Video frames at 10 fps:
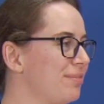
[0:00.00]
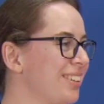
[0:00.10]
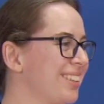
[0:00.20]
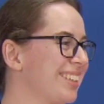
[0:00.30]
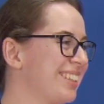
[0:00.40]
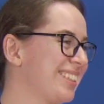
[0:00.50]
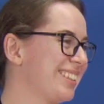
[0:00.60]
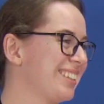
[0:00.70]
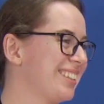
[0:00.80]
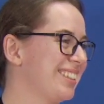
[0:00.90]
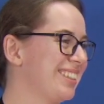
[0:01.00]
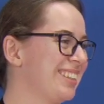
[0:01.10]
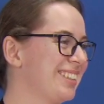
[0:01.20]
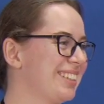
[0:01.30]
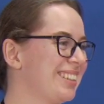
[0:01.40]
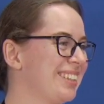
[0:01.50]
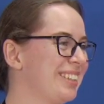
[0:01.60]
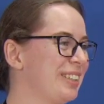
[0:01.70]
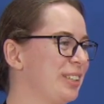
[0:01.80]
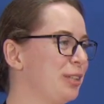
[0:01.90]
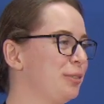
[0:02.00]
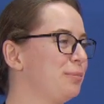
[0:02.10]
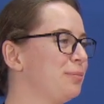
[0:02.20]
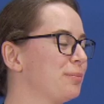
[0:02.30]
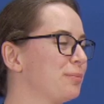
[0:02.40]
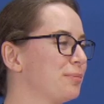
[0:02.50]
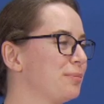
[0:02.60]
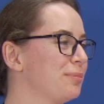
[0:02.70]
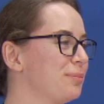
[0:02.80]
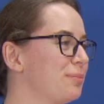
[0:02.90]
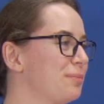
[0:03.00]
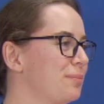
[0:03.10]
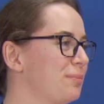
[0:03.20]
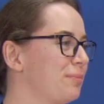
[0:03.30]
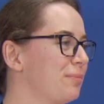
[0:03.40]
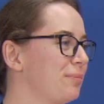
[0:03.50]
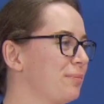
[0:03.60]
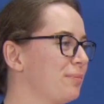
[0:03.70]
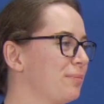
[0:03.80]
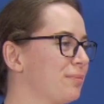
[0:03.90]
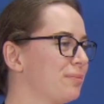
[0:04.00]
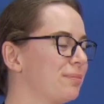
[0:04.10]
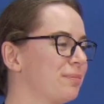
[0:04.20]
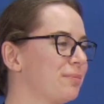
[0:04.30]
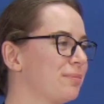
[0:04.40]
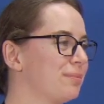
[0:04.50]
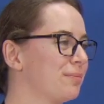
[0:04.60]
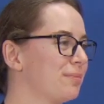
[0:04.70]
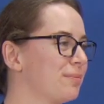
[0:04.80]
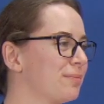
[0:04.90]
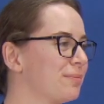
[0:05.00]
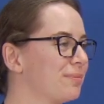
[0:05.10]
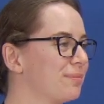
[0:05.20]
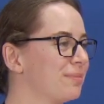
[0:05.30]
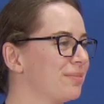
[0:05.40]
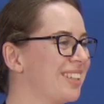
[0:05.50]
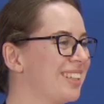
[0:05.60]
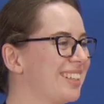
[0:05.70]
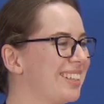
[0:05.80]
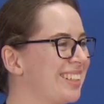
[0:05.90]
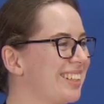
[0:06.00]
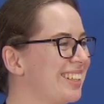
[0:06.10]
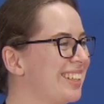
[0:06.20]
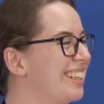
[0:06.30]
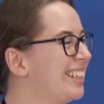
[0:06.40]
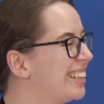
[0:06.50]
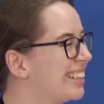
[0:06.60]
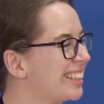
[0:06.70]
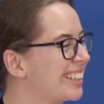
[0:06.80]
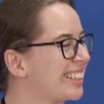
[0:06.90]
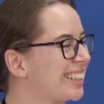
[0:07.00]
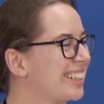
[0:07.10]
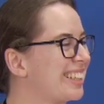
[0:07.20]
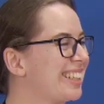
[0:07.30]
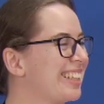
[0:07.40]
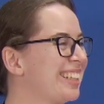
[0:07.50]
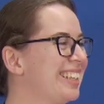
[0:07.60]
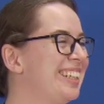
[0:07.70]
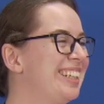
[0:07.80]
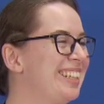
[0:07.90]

(silent)